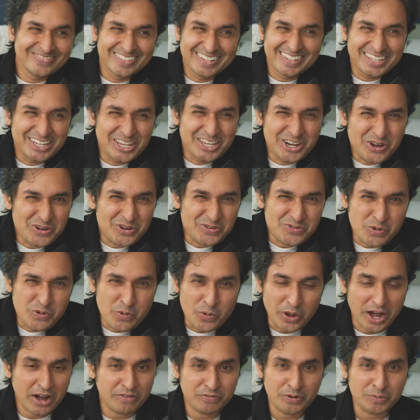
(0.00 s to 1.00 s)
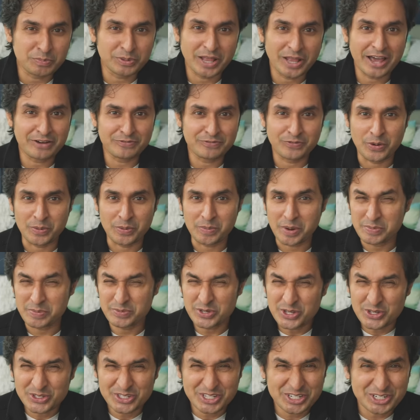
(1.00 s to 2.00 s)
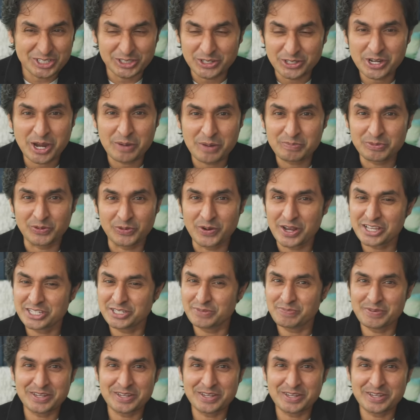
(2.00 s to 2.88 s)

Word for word: you know, whatever platform I'm using to look up the recipe